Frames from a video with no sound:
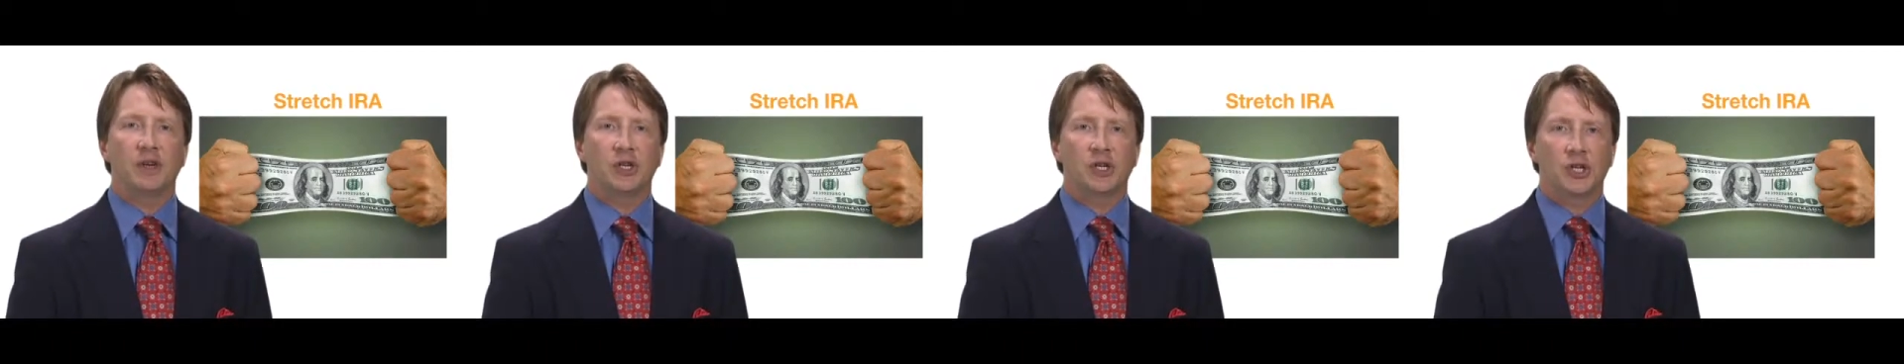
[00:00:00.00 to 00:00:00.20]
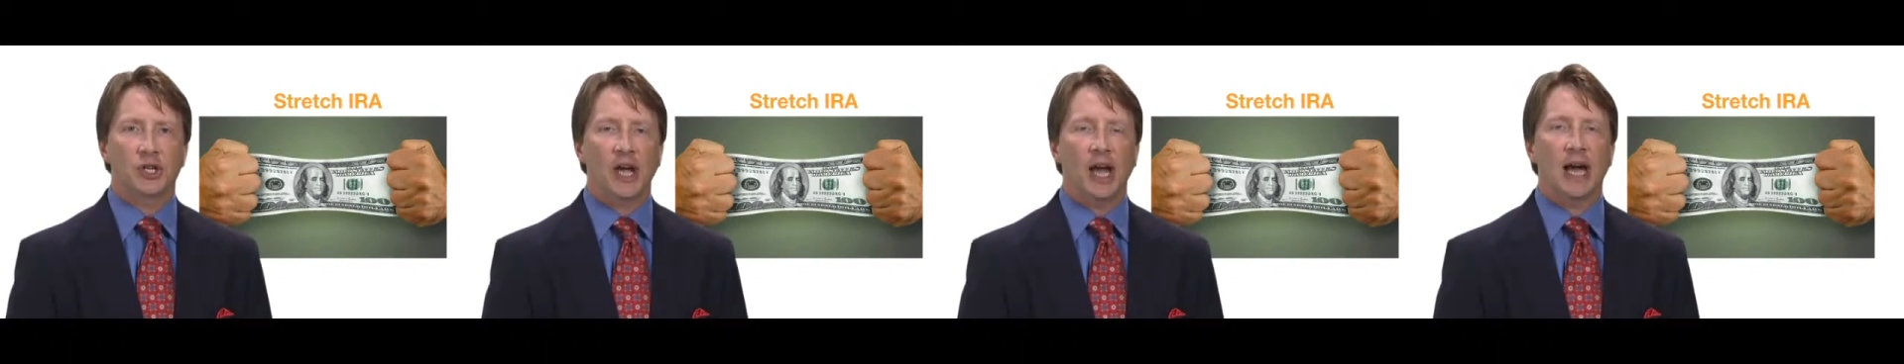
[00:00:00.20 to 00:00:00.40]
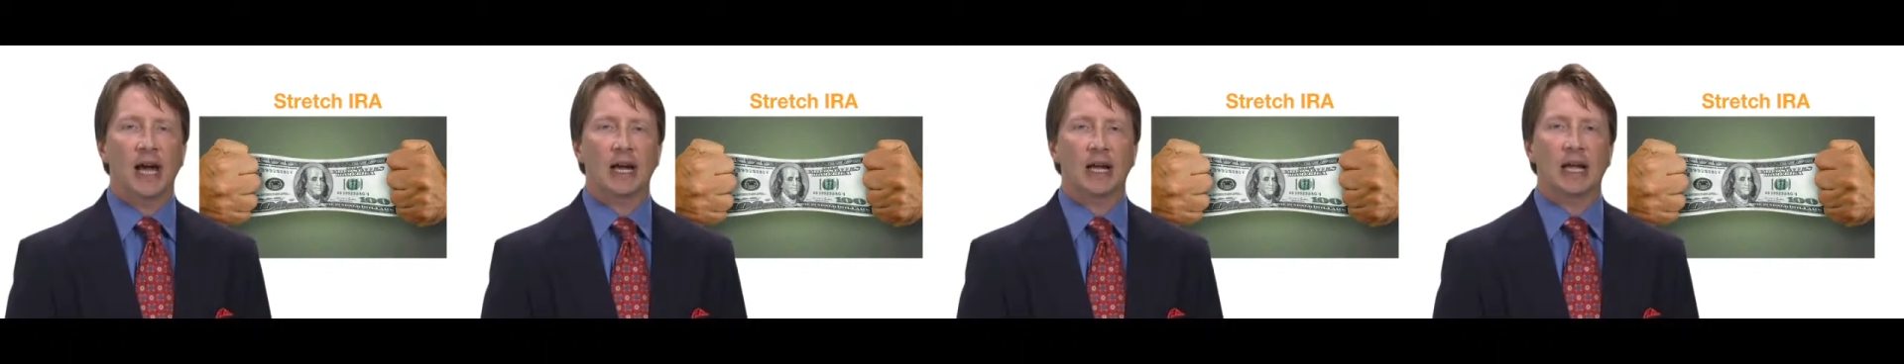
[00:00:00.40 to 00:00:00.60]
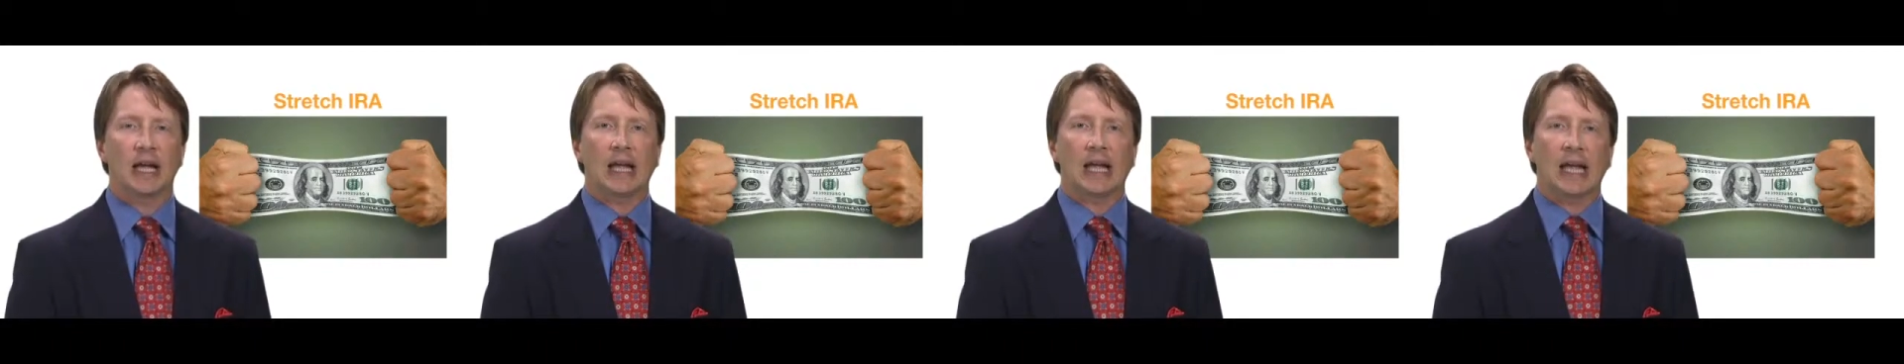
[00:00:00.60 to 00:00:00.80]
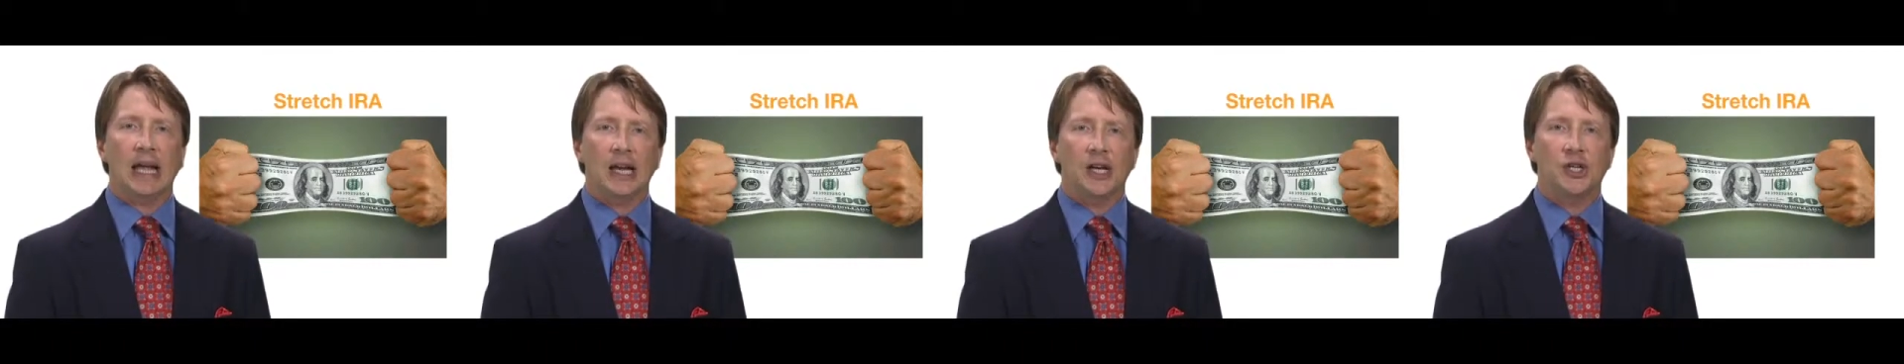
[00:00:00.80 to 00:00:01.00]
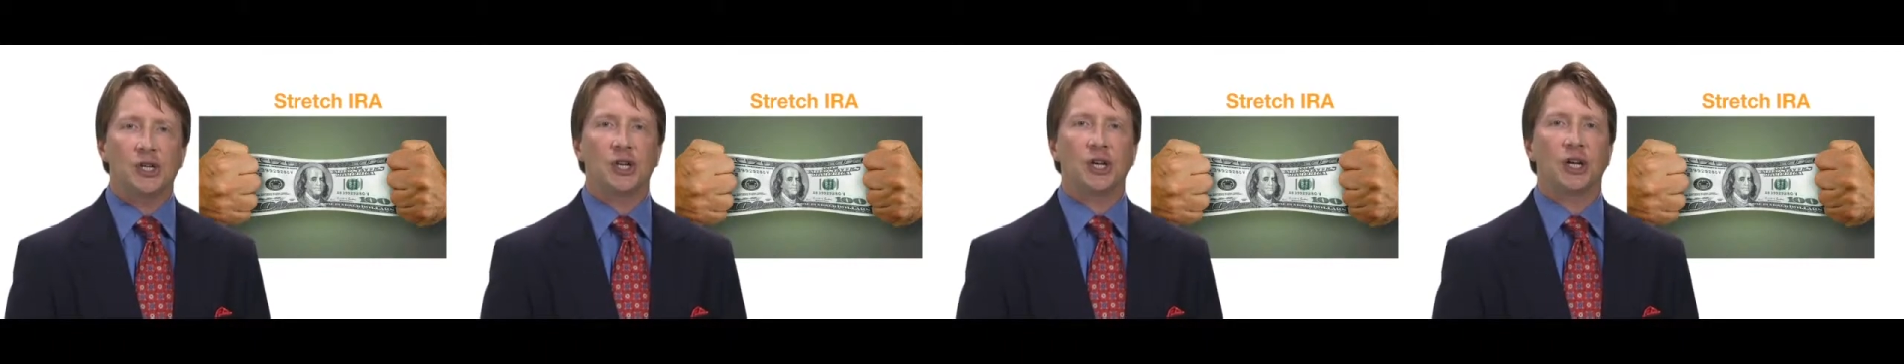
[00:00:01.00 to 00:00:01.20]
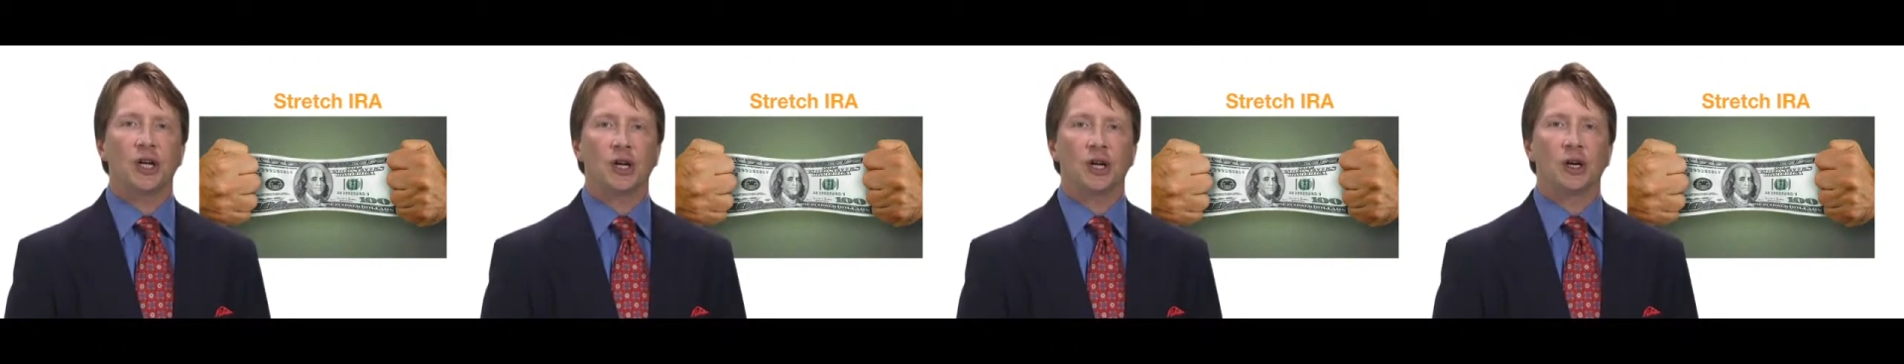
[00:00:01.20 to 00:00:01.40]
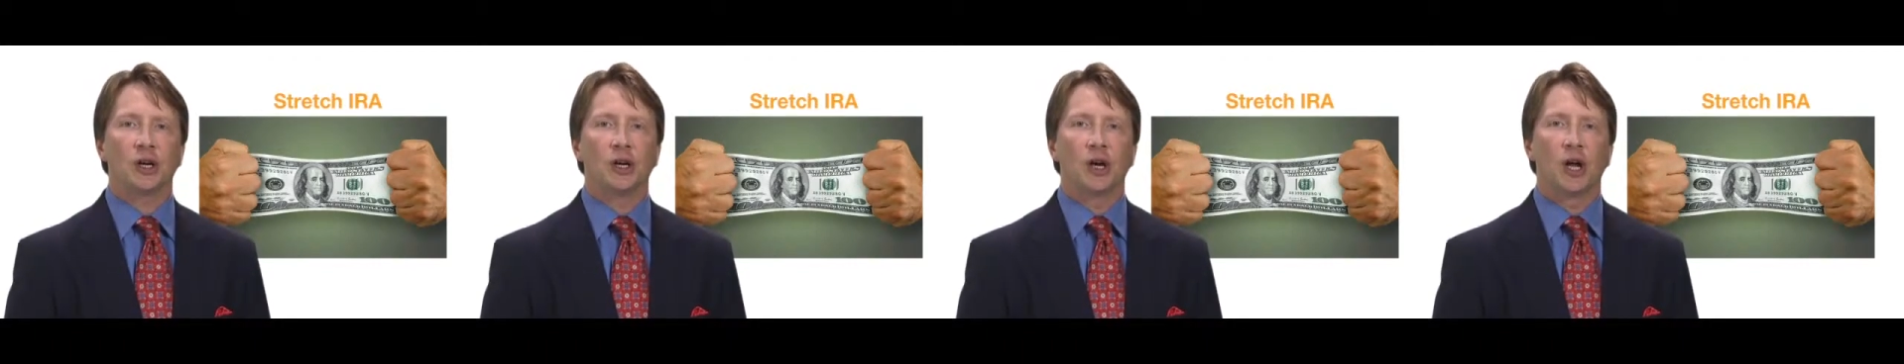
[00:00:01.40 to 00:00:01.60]
check each
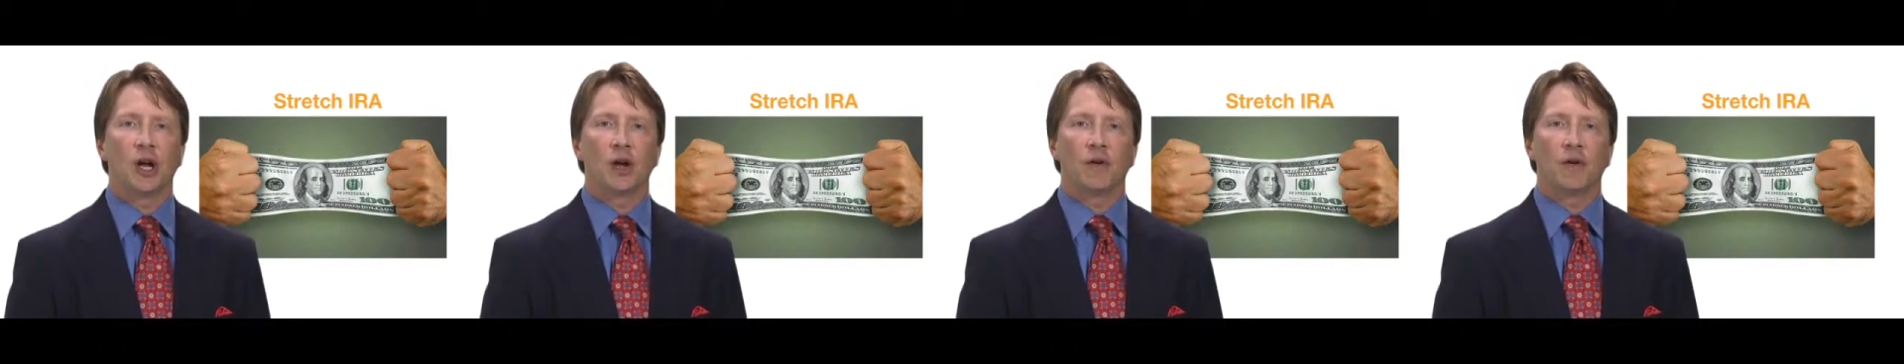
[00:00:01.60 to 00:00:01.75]
year